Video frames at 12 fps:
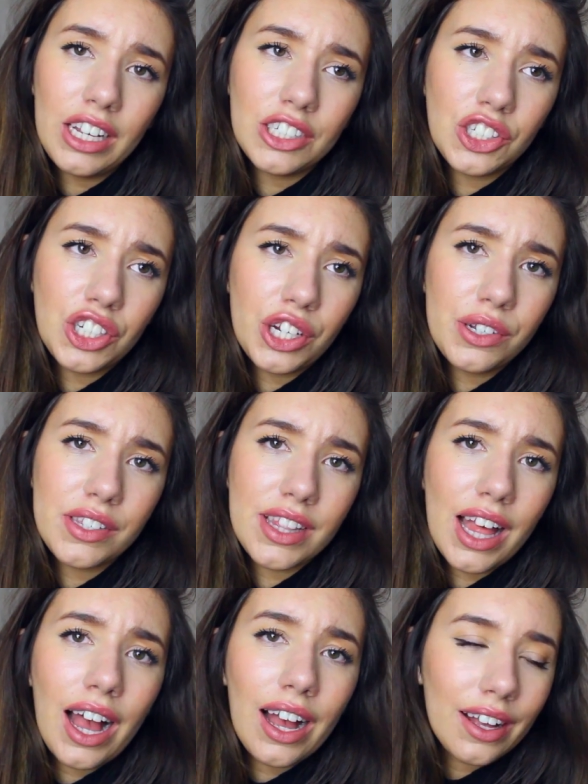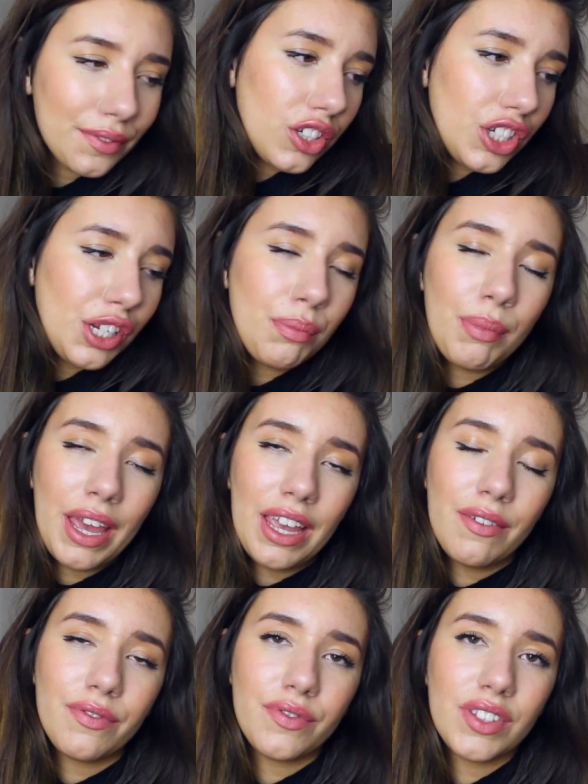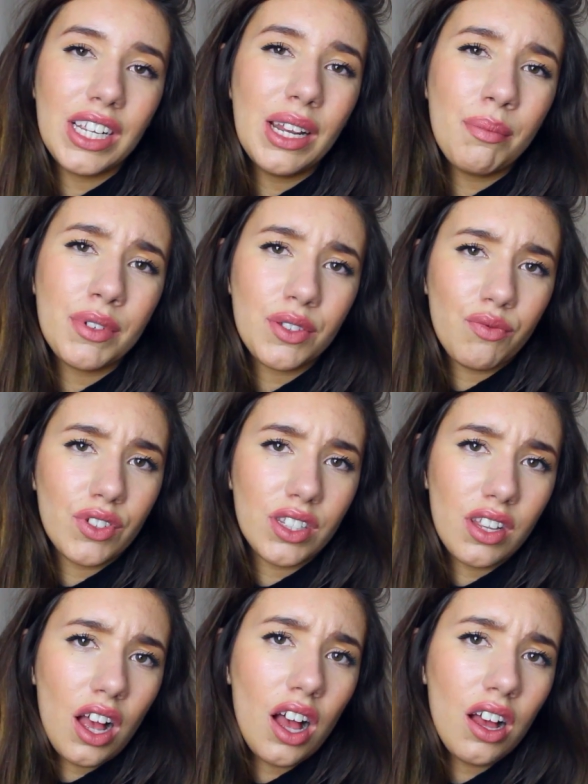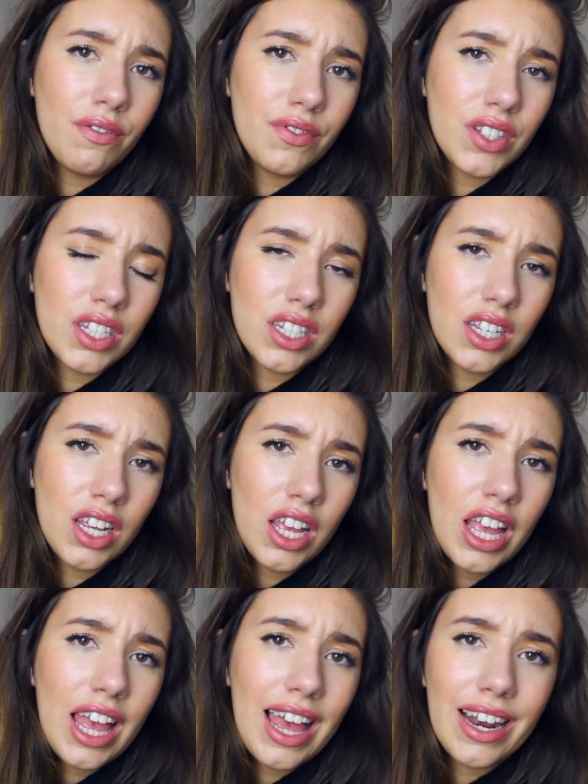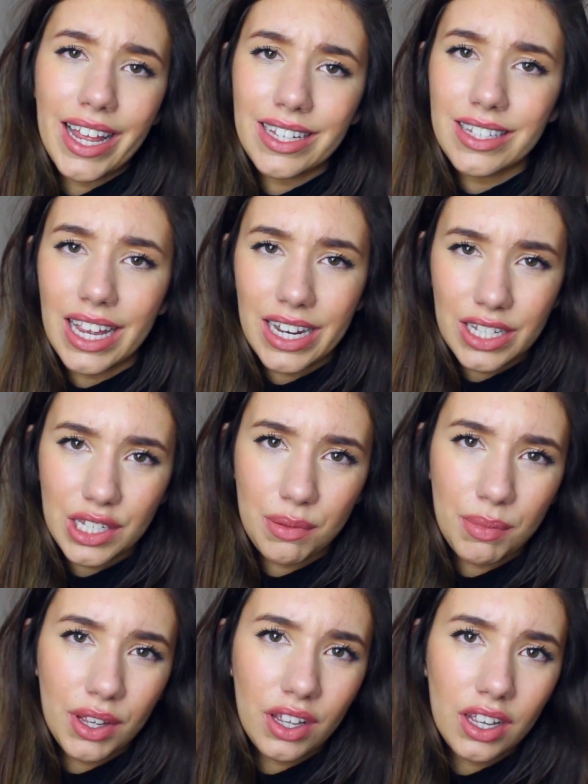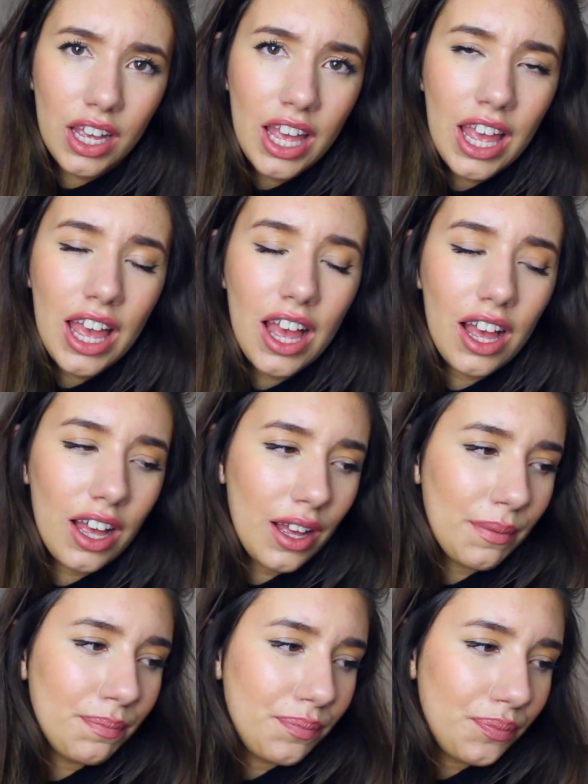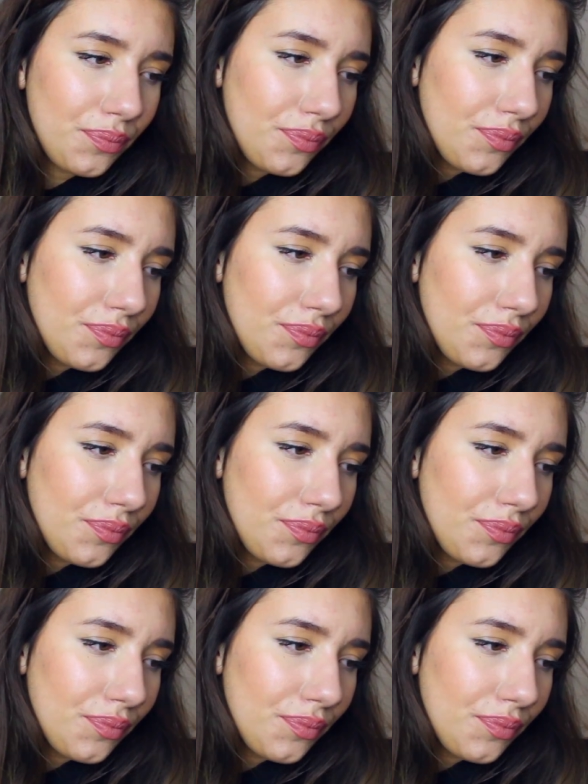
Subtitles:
it shows that she may have seen him as reserved and less intimate, as